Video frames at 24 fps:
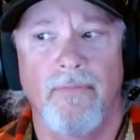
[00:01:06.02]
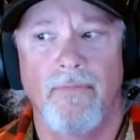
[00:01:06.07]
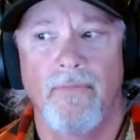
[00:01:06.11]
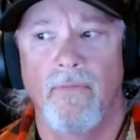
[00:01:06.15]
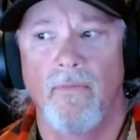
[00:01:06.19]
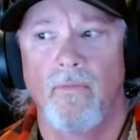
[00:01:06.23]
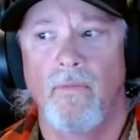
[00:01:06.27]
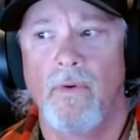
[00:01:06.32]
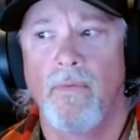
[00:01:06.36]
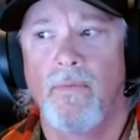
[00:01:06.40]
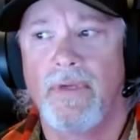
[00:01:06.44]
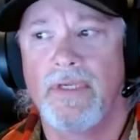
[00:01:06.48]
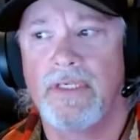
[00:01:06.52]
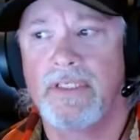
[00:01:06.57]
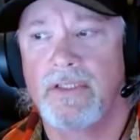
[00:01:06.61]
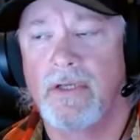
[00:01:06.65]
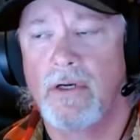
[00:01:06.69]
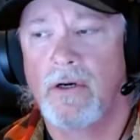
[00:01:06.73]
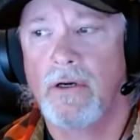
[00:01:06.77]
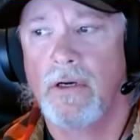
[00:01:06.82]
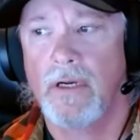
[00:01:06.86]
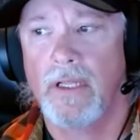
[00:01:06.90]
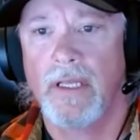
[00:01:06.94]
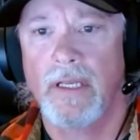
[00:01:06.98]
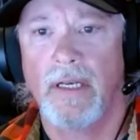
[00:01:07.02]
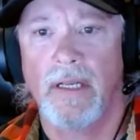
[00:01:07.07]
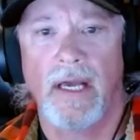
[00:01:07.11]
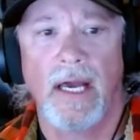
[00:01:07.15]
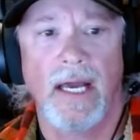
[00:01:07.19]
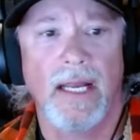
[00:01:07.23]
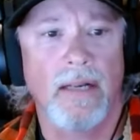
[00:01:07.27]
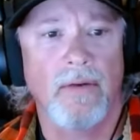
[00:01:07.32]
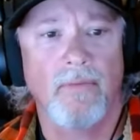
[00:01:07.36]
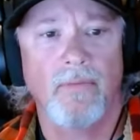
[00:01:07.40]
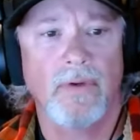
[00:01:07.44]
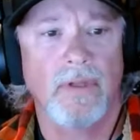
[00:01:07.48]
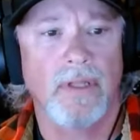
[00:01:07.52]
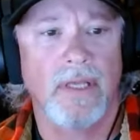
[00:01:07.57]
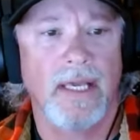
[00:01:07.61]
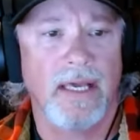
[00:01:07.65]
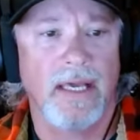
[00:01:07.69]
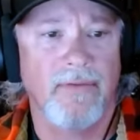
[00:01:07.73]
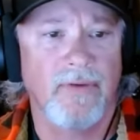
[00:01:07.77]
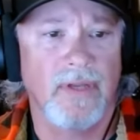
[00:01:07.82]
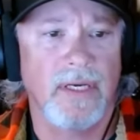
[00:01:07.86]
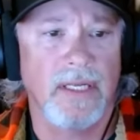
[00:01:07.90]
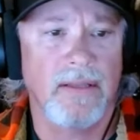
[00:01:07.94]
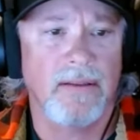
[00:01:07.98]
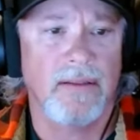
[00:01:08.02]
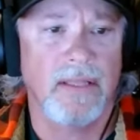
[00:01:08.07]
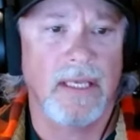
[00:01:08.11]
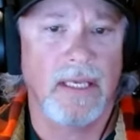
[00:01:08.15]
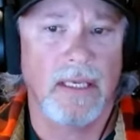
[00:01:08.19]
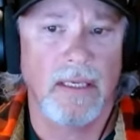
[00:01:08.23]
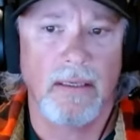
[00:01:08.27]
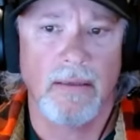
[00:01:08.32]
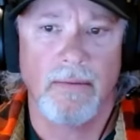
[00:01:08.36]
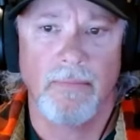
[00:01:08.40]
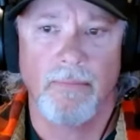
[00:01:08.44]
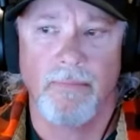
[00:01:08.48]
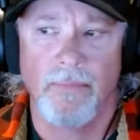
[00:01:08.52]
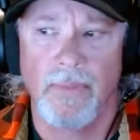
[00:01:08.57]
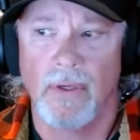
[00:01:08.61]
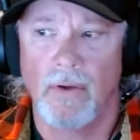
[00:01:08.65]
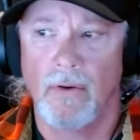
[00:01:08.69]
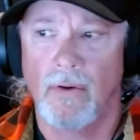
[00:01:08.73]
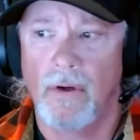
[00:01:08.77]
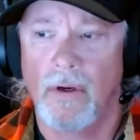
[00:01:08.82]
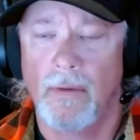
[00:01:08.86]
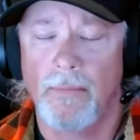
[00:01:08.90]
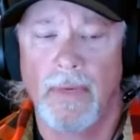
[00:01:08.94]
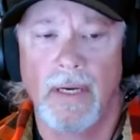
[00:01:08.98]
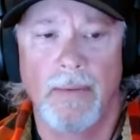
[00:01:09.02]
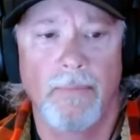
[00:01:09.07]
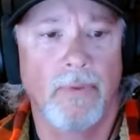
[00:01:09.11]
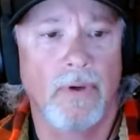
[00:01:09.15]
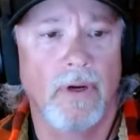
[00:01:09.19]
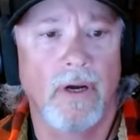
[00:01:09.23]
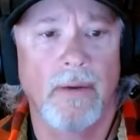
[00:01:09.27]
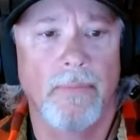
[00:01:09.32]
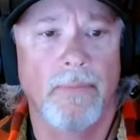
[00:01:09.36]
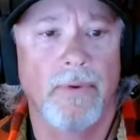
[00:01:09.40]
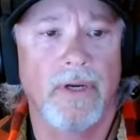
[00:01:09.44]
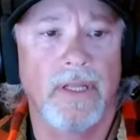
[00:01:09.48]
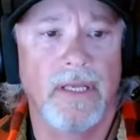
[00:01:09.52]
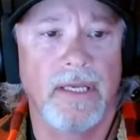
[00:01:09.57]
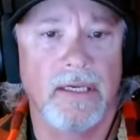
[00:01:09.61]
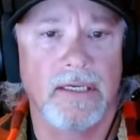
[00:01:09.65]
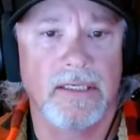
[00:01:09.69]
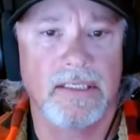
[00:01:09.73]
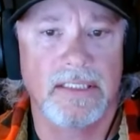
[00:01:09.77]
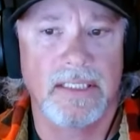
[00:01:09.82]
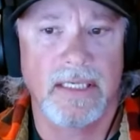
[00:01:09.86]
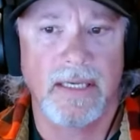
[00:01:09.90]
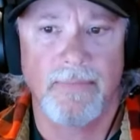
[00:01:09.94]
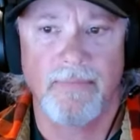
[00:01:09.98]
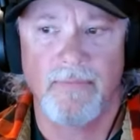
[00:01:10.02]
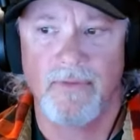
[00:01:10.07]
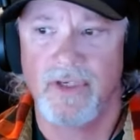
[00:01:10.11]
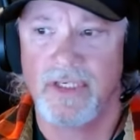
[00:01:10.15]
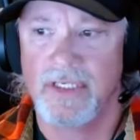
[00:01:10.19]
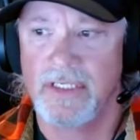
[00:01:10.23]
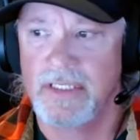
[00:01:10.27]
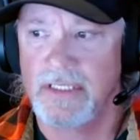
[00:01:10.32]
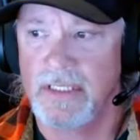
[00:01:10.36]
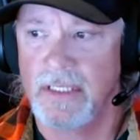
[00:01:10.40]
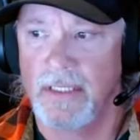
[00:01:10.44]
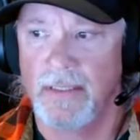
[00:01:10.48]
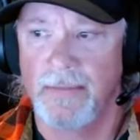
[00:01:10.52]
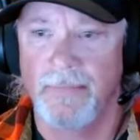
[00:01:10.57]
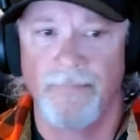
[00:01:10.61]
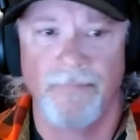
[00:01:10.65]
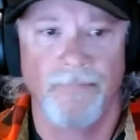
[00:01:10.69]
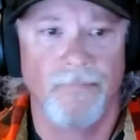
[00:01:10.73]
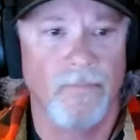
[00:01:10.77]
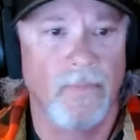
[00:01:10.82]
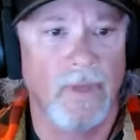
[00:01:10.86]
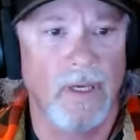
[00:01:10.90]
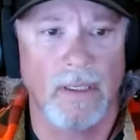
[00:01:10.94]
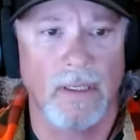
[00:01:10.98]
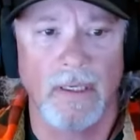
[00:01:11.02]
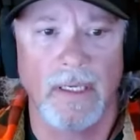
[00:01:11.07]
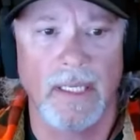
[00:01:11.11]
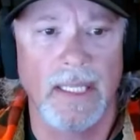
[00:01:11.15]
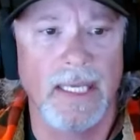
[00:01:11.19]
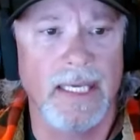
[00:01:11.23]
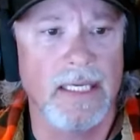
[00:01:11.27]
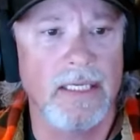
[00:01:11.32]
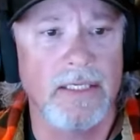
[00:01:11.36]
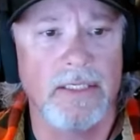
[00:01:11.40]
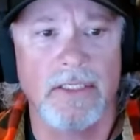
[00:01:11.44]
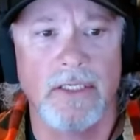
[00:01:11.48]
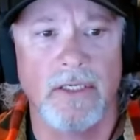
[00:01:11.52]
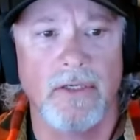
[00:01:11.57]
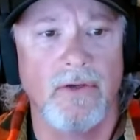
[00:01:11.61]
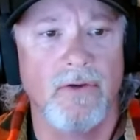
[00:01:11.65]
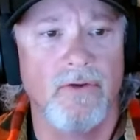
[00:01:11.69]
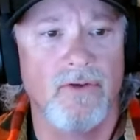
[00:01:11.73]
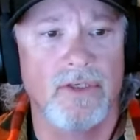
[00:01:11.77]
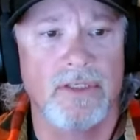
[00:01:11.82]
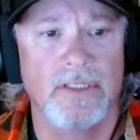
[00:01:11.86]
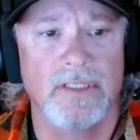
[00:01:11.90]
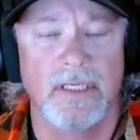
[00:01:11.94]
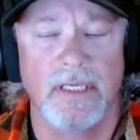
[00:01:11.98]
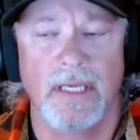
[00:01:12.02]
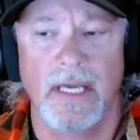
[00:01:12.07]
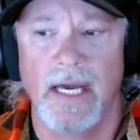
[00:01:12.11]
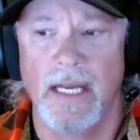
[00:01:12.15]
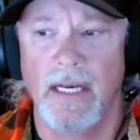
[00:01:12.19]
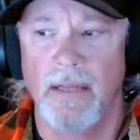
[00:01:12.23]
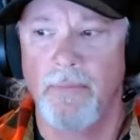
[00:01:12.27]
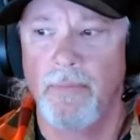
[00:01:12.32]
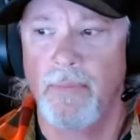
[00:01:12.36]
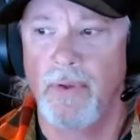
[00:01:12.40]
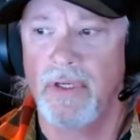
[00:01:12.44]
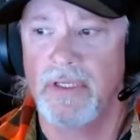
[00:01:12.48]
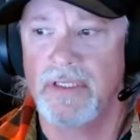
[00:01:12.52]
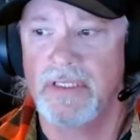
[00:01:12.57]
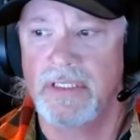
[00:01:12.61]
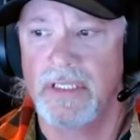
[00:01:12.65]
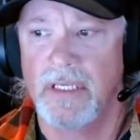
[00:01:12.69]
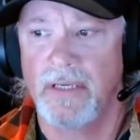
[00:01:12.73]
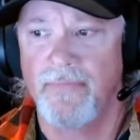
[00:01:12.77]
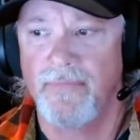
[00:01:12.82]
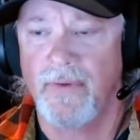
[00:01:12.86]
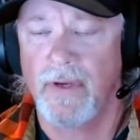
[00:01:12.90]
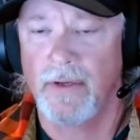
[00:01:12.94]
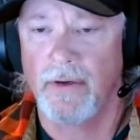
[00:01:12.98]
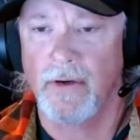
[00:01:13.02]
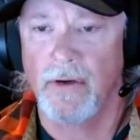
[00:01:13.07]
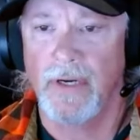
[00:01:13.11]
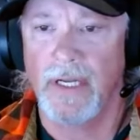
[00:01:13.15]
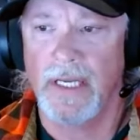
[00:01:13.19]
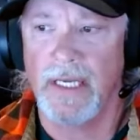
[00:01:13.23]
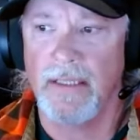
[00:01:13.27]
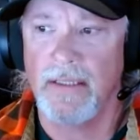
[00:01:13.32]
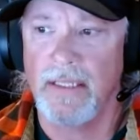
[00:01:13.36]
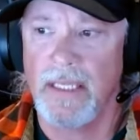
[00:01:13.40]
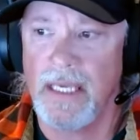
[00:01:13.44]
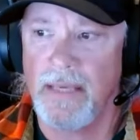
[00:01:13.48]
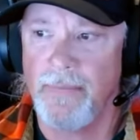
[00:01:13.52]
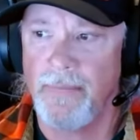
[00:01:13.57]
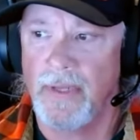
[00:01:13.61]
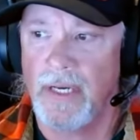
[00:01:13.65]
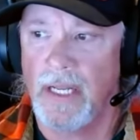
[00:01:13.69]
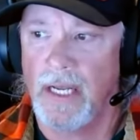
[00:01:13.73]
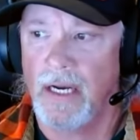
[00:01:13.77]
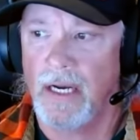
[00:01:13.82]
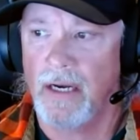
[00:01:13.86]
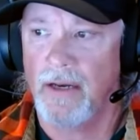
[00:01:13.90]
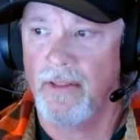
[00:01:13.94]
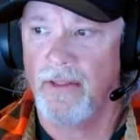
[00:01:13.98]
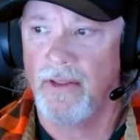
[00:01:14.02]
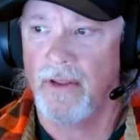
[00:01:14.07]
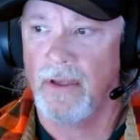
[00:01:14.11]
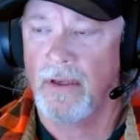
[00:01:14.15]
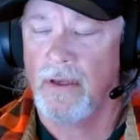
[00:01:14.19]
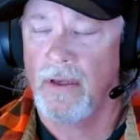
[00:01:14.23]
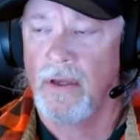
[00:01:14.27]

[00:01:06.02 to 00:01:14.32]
When we started, I didn't really have anything built on my property except just a a lean-to, just to kind of put stuff underneath, keep it out of the